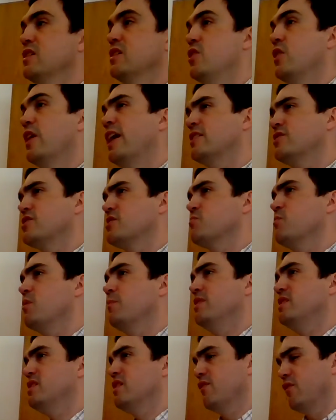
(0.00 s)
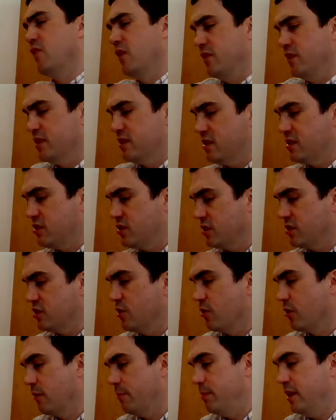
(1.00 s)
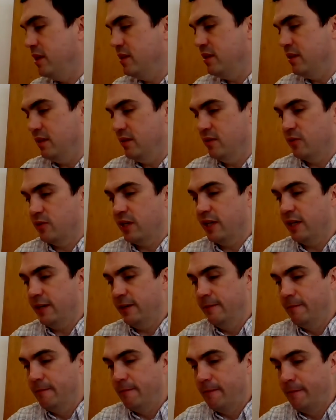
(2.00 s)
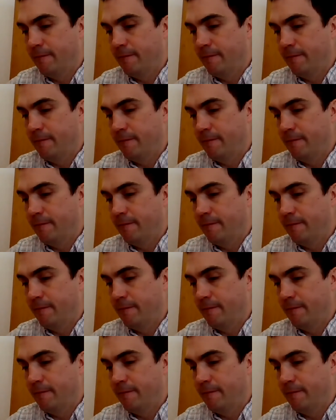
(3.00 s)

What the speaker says: Your answers will be different. This is just your opinion, okay?